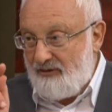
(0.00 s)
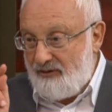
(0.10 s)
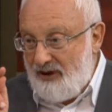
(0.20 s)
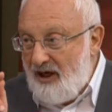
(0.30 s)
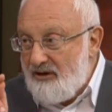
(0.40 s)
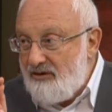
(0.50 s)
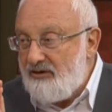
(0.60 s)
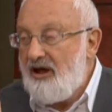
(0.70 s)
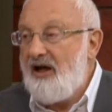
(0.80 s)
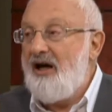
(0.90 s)
Meaning
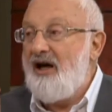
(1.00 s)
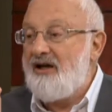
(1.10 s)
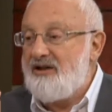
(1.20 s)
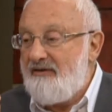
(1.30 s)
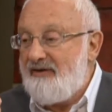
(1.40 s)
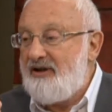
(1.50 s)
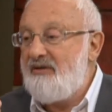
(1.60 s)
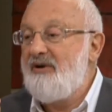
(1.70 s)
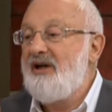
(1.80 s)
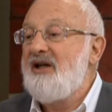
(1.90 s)
now,
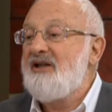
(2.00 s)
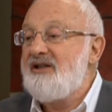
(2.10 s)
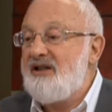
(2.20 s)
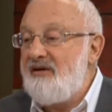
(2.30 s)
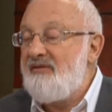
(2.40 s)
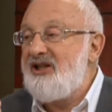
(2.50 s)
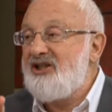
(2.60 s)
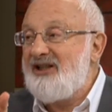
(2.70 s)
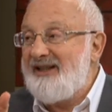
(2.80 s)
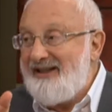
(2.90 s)
if I
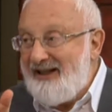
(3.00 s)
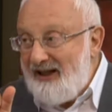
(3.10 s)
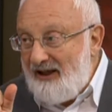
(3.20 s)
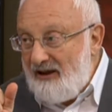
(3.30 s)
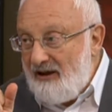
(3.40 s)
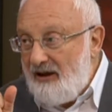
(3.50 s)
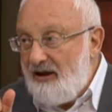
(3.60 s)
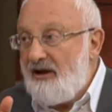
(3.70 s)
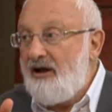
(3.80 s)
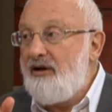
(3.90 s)
grabbed onto this
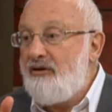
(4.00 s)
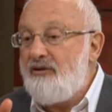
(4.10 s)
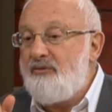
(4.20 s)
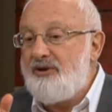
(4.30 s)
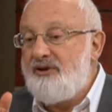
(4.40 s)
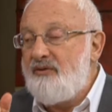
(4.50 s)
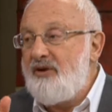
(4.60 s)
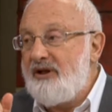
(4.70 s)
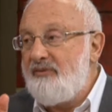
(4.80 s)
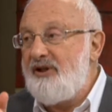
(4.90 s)
point, now you need
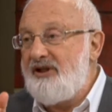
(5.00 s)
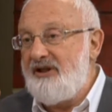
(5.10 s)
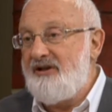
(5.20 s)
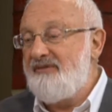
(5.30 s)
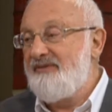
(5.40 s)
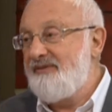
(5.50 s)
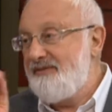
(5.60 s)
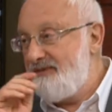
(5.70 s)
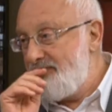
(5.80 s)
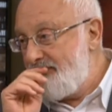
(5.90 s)
to try
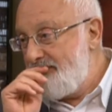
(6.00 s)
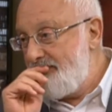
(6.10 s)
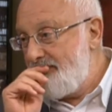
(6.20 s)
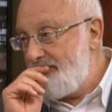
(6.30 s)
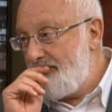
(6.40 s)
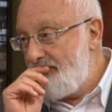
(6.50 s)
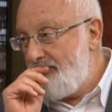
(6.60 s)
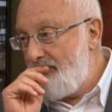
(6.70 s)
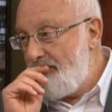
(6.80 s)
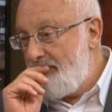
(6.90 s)
and be
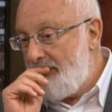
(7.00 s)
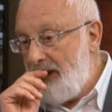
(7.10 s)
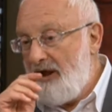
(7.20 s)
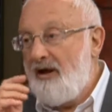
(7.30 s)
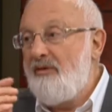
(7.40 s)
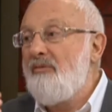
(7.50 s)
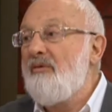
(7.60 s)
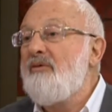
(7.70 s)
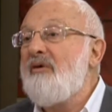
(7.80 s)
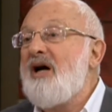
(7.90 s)
in a constant
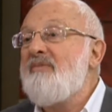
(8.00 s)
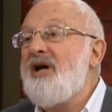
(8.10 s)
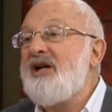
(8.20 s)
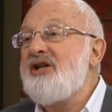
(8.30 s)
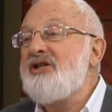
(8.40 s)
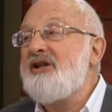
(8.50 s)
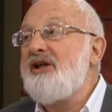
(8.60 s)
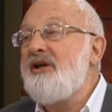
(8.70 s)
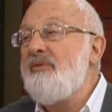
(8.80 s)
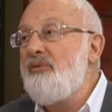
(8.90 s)
coupling. What does this
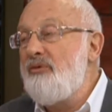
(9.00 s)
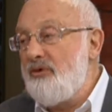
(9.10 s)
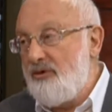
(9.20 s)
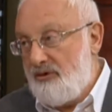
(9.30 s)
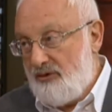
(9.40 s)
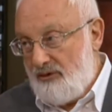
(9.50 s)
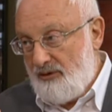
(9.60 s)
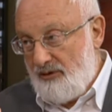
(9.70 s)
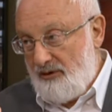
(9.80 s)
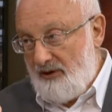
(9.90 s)
mean?
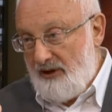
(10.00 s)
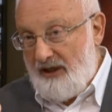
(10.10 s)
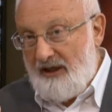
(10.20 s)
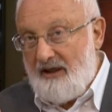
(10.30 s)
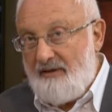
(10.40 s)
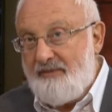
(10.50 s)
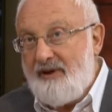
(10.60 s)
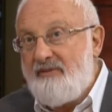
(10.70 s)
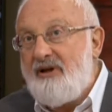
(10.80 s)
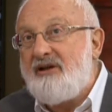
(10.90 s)
In the
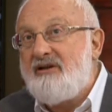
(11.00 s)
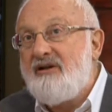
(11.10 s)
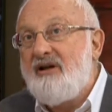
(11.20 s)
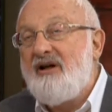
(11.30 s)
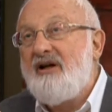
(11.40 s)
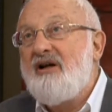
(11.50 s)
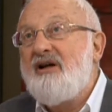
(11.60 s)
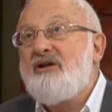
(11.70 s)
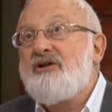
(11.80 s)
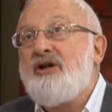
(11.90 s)
feeling of connection.
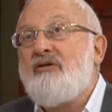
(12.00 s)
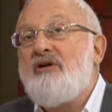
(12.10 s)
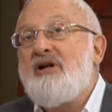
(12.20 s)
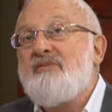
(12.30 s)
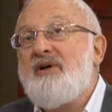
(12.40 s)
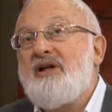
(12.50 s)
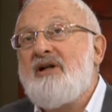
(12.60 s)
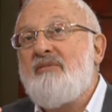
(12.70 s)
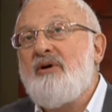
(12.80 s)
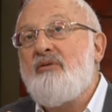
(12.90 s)
In this
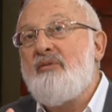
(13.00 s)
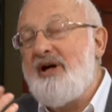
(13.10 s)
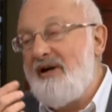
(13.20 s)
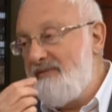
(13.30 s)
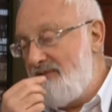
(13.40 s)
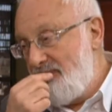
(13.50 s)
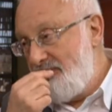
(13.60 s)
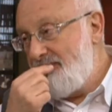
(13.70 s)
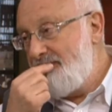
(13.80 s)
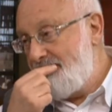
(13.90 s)
internal feeling of
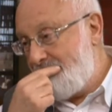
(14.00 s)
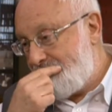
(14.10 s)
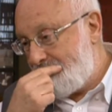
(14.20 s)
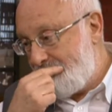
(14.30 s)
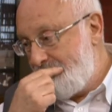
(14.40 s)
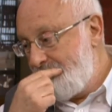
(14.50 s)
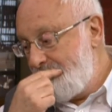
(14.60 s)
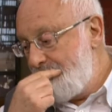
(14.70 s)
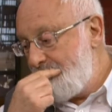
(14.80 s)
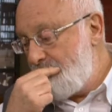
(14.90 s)
connection. In
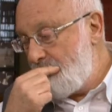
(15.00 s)
which you're